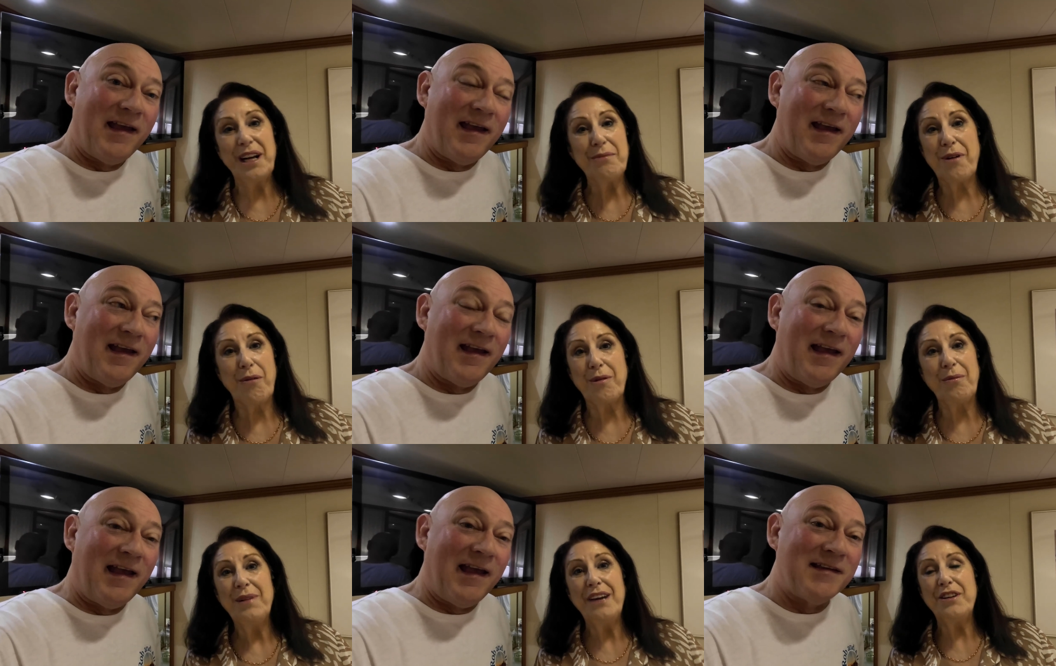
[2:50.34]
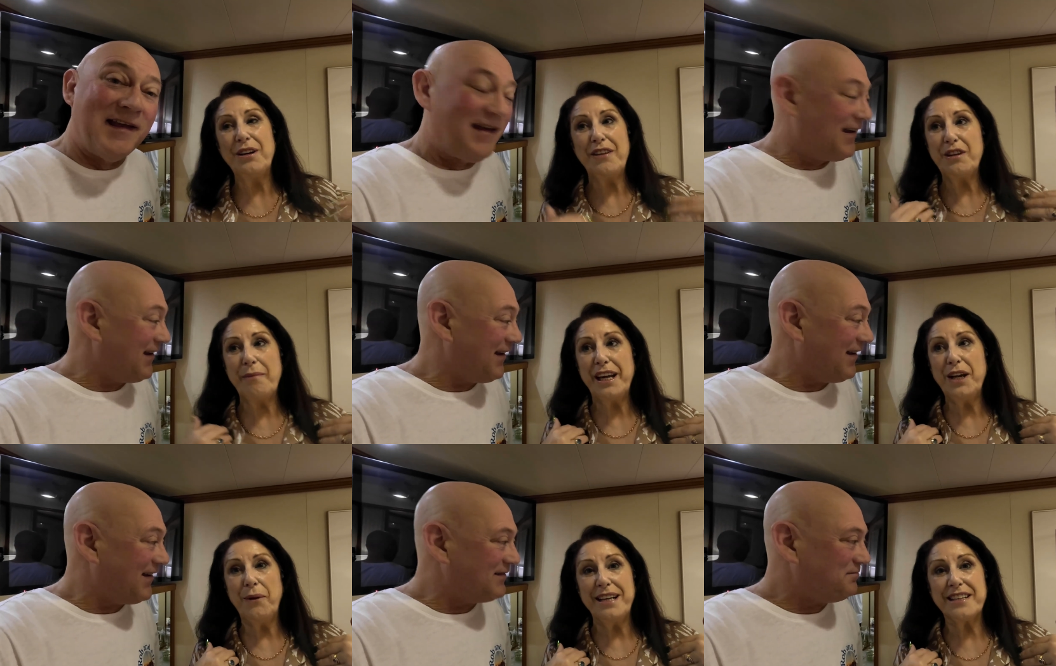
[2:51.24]
Speaker 1: really a problem. If, it, you, if you make
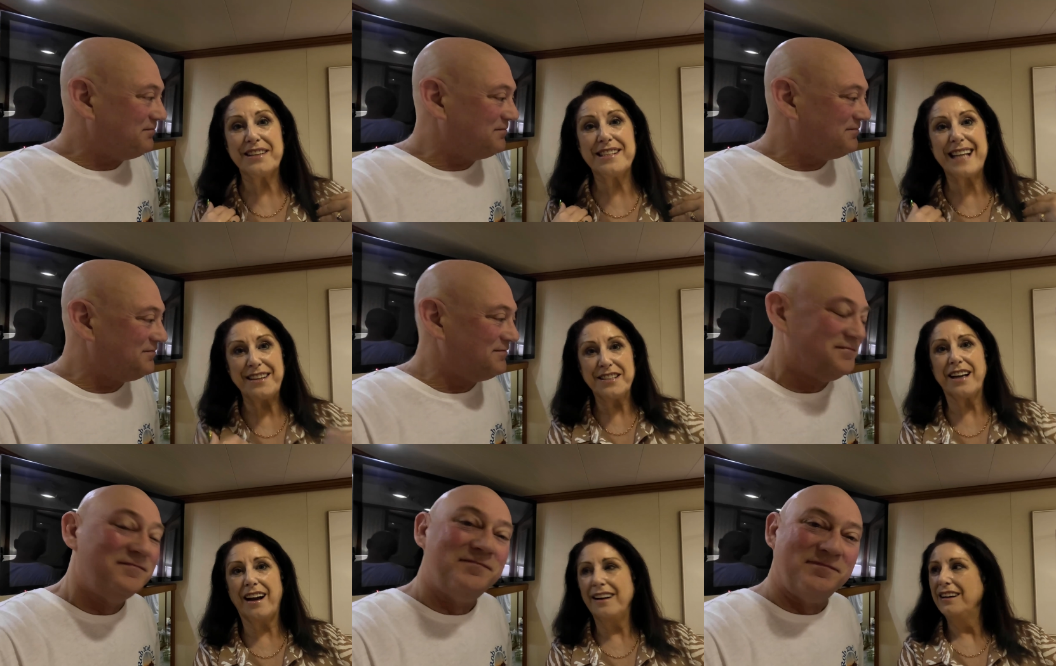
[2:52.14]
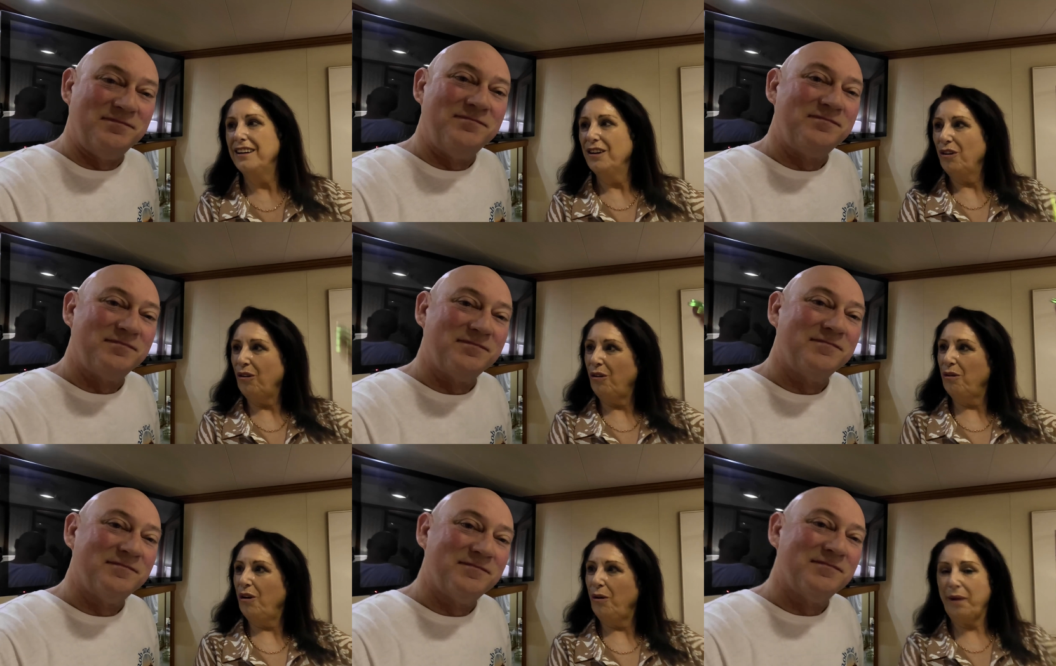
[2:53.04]
your way to the centre mm.
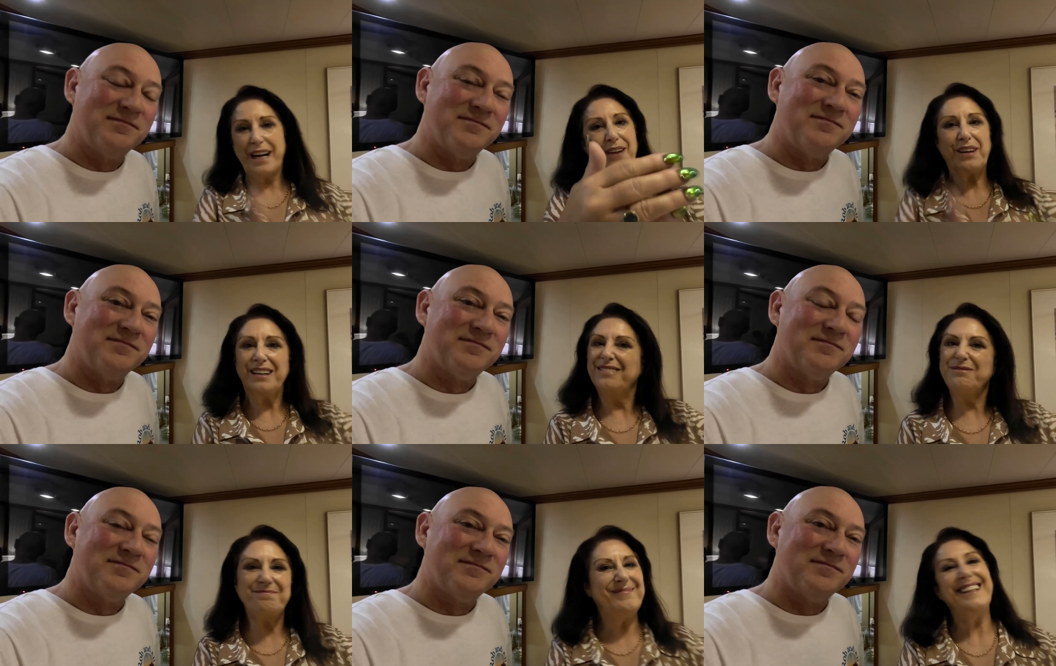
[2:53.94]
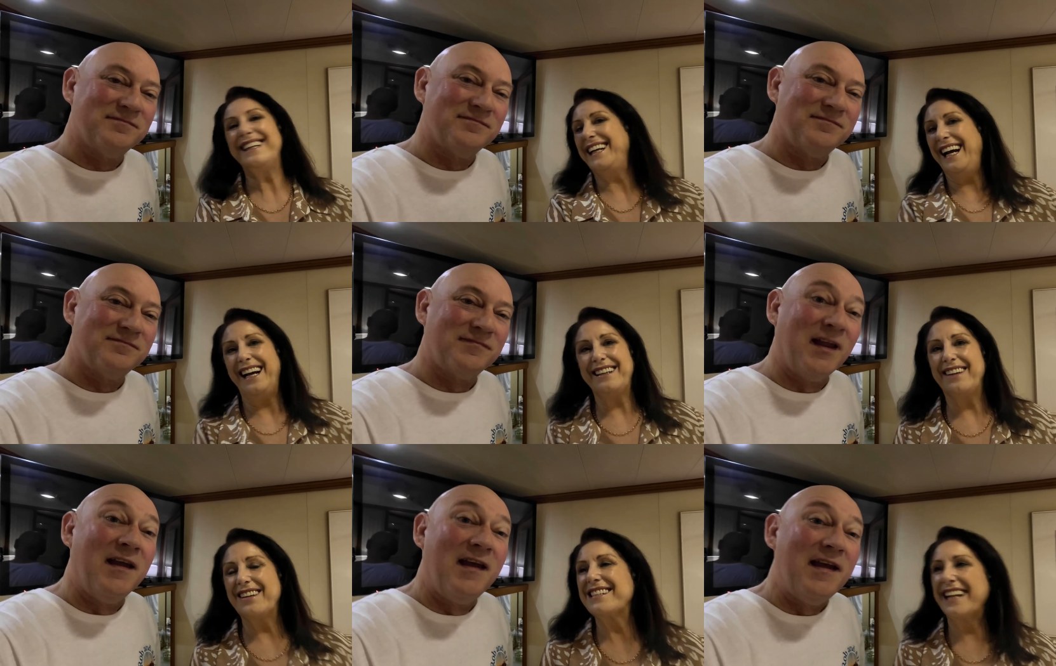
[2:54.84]
or, or whatever, yeah,
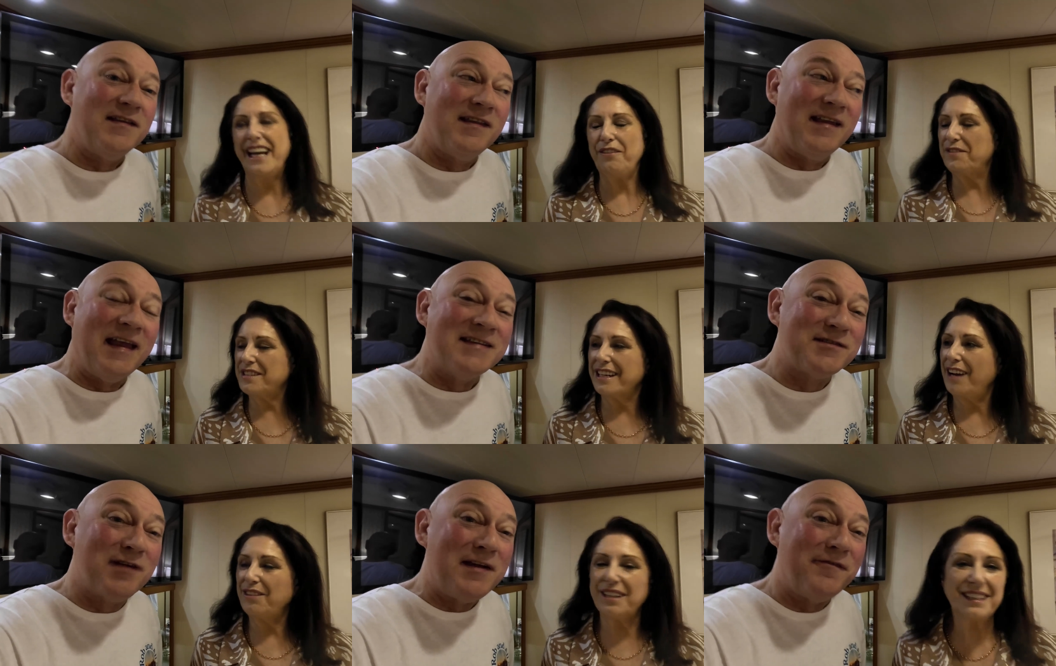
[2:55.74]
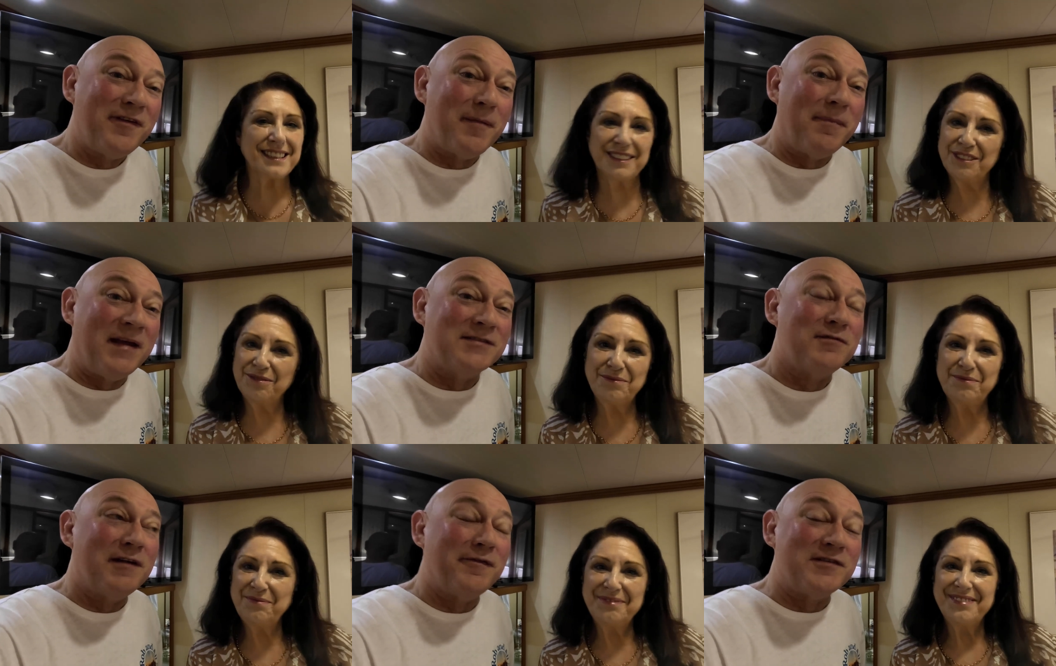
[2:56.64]
and there's lifts.
Speaker 2: It's great for the. It's
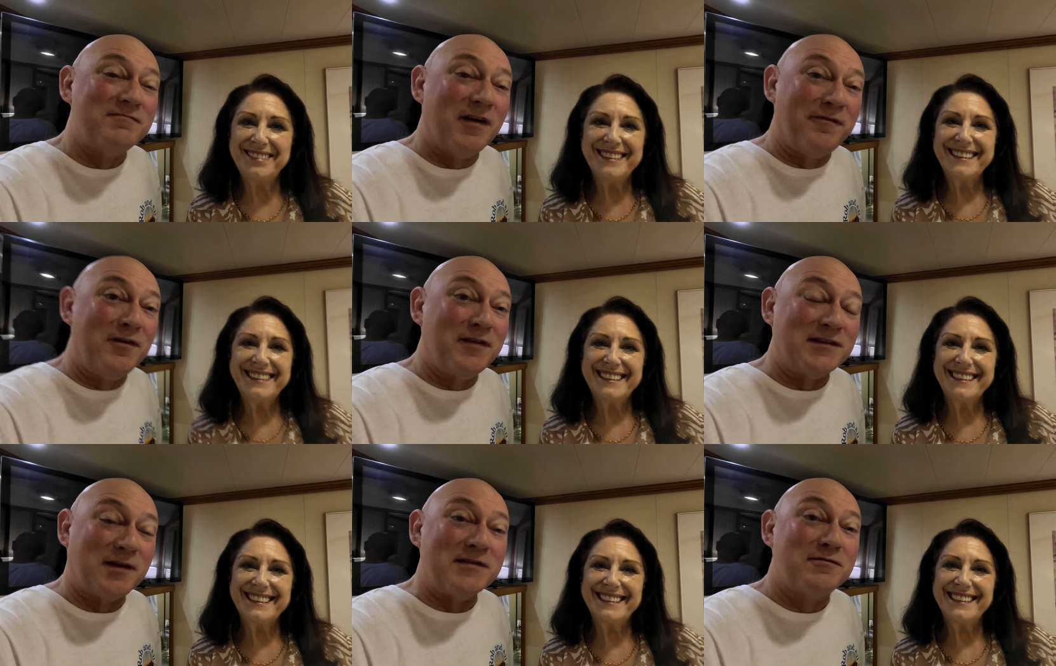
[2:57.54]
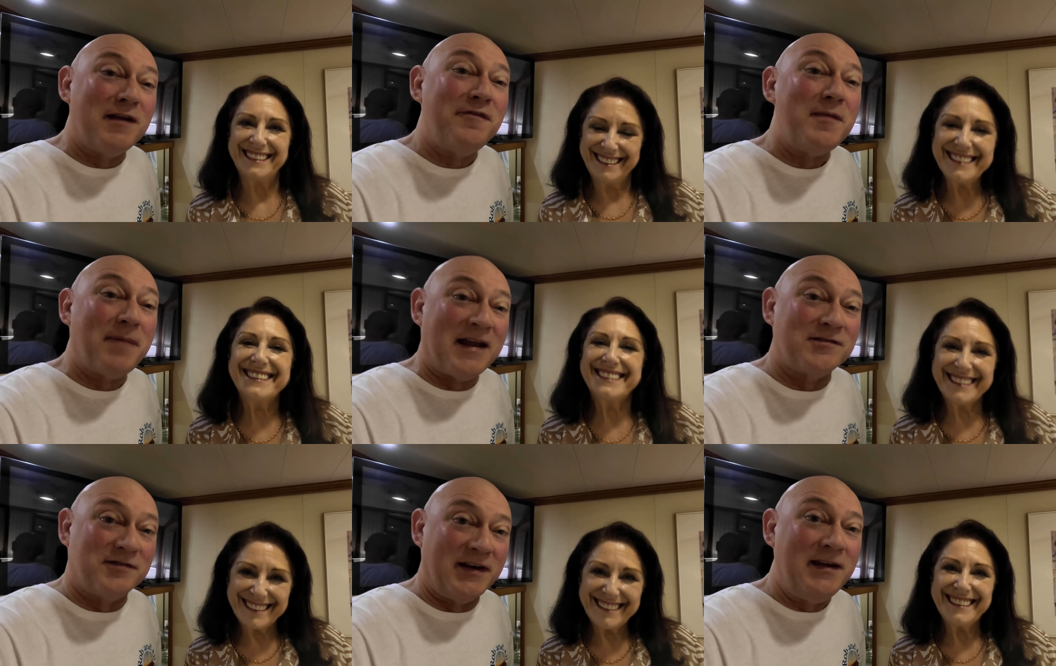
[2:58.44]
great for a few things though. It's great for the
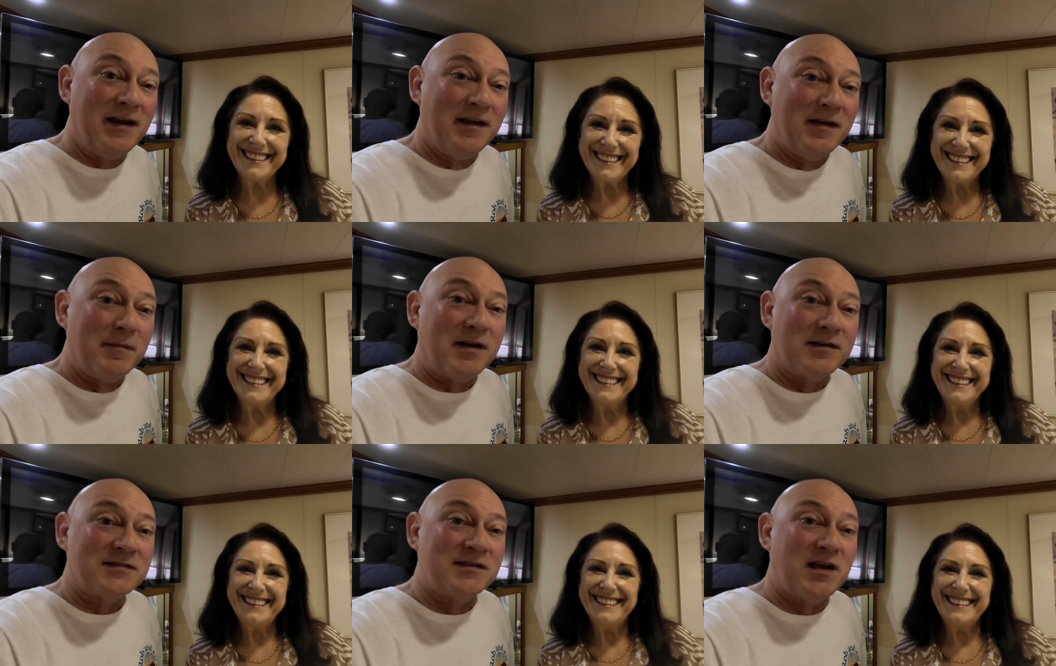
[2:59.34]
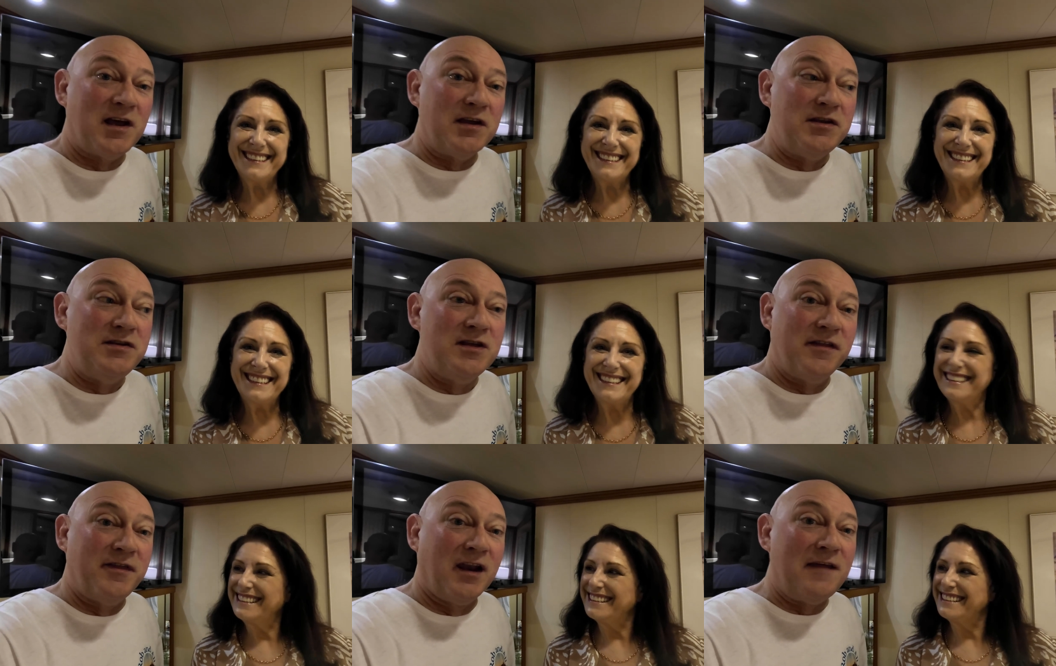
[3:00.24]
pantry because uh, you,
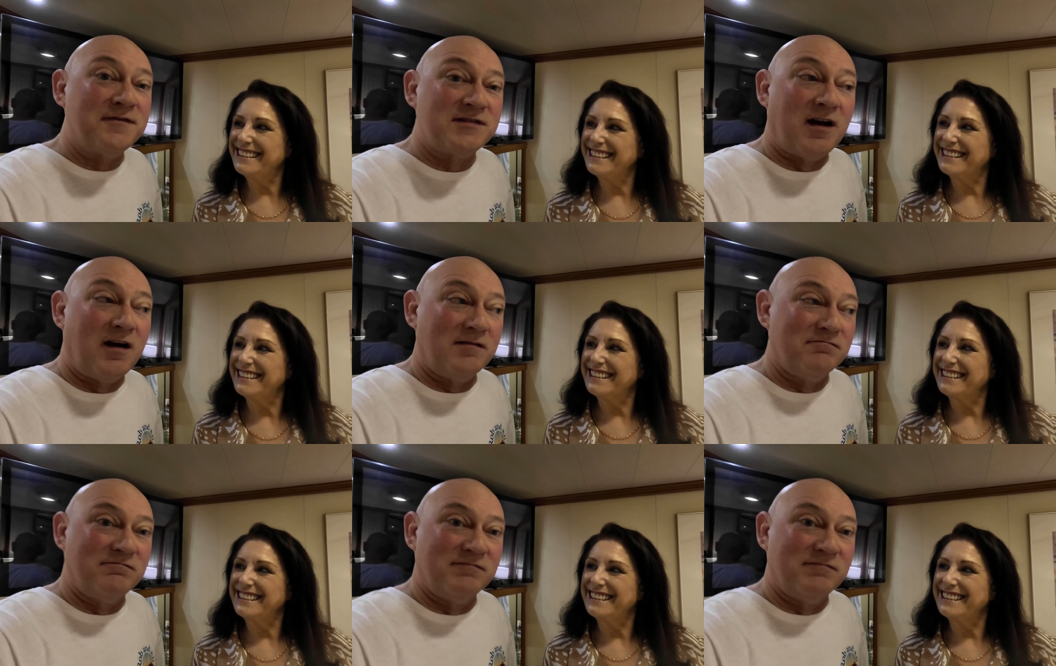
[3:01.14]
the lifts are